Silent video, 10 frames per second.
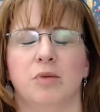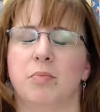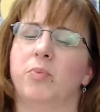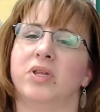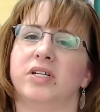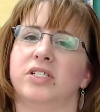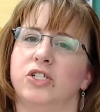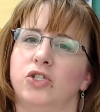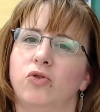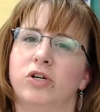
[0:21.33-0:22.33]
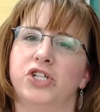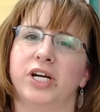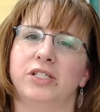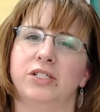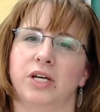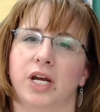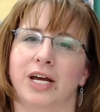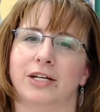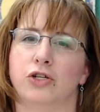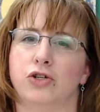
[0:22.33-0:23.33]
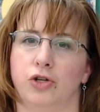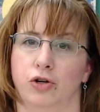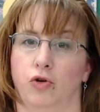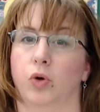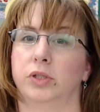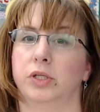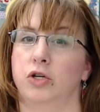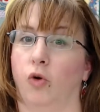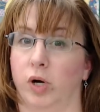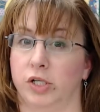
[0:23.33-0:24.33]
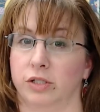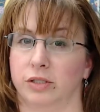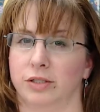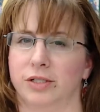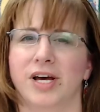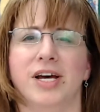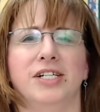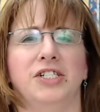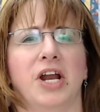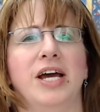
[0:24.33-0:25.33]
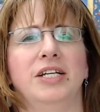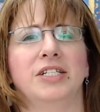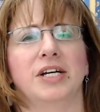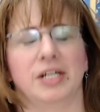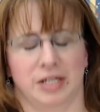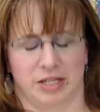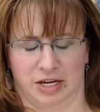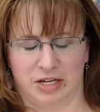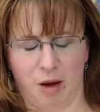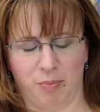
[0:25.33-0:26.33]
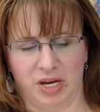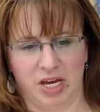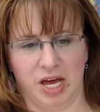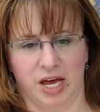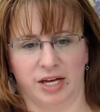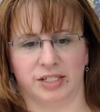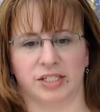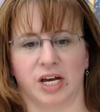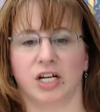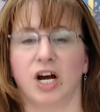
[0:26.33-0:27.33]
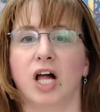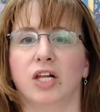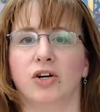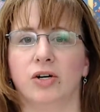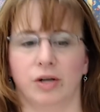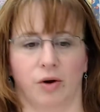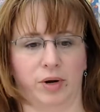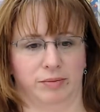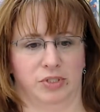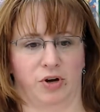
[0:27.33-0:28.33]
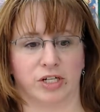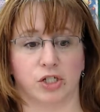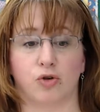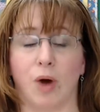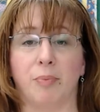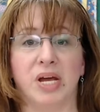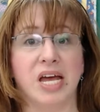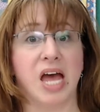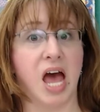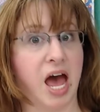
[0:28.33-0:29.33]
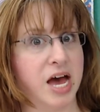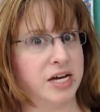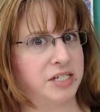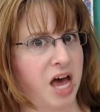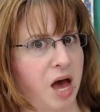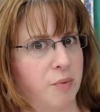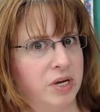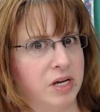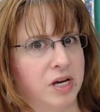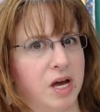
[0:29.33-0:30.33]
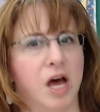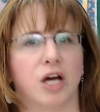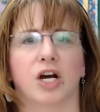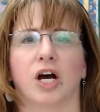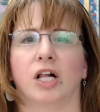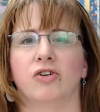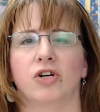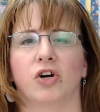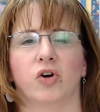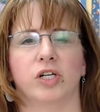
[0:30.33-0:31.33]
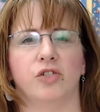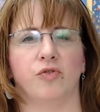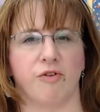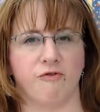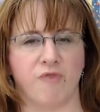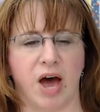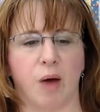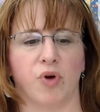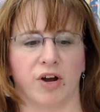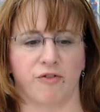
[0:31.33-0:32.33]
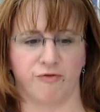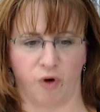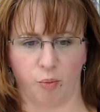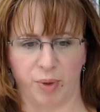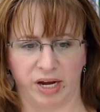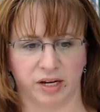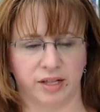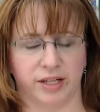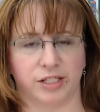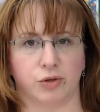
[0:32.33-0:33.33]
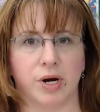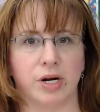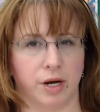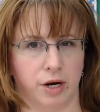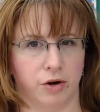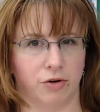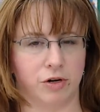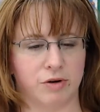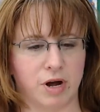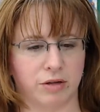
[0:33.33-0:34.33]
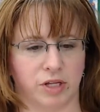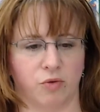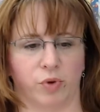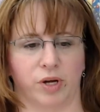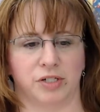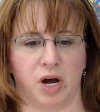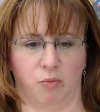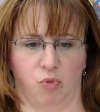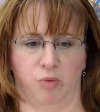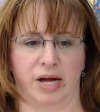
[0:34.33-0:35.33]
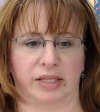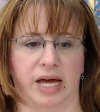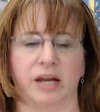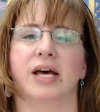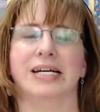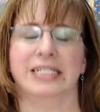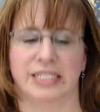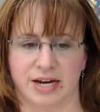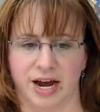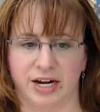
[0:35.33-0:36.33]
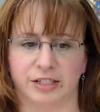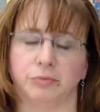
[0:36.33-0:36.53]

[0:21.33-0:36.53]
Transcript: Remember, this is your chance to get answers to your quilting questions. Tonight, the topic is Scrappy and Happy? Color Courage for the Fabric Phobic. That's right, I know you're out there, and we're going to talk more about that tonight.